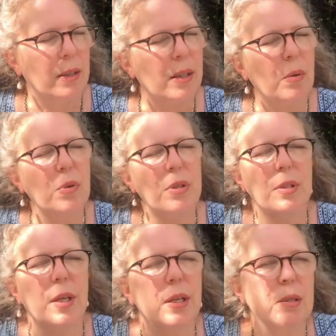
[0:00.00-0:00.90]
wouldn't
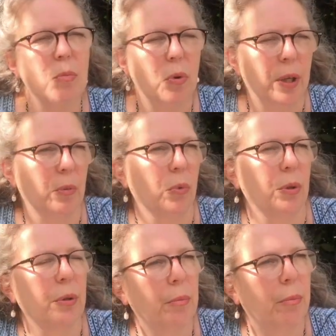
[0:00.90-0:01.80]
say it's more
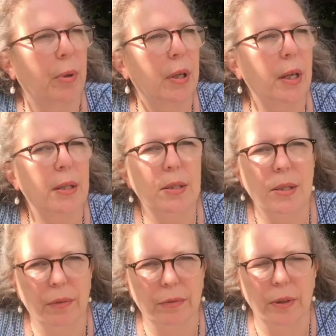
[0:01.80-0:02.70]
inward, but it's
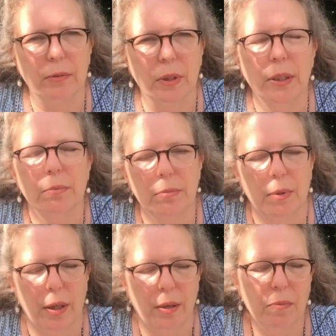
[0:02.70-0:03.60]
different, right?
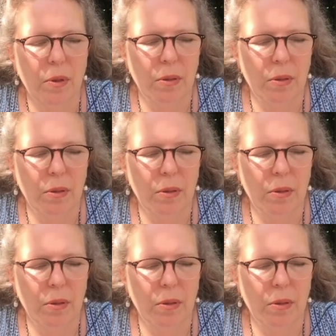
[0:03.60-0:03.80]
When